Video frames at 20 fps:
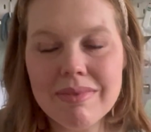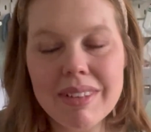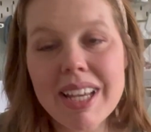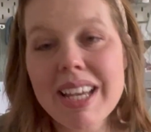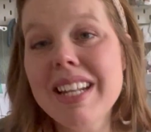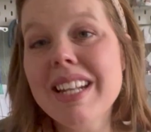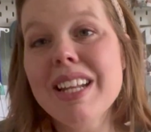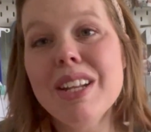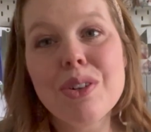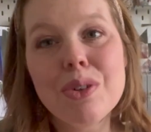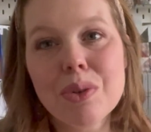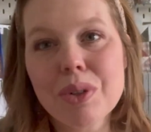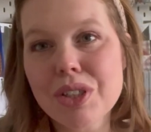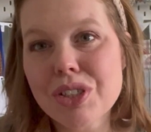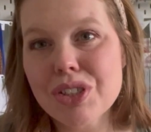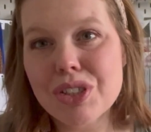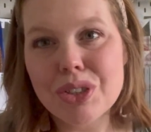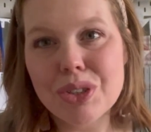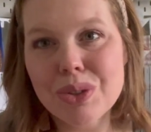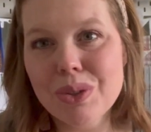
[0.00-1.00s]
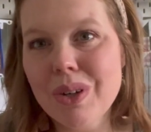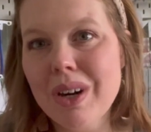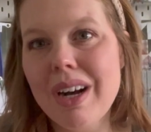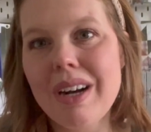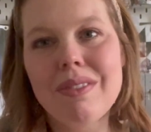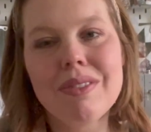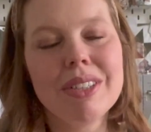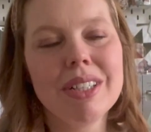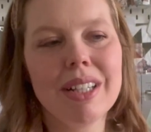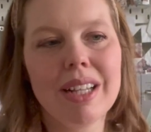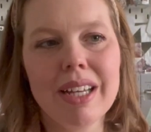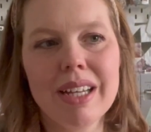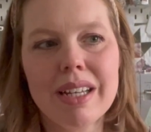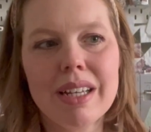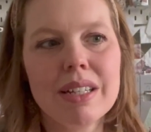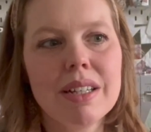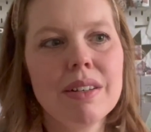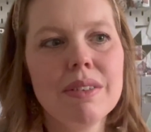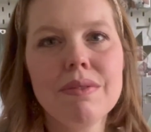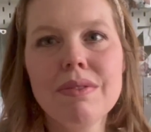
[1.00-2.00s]
an indoor shoe, often like
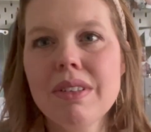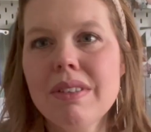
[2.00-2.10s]
a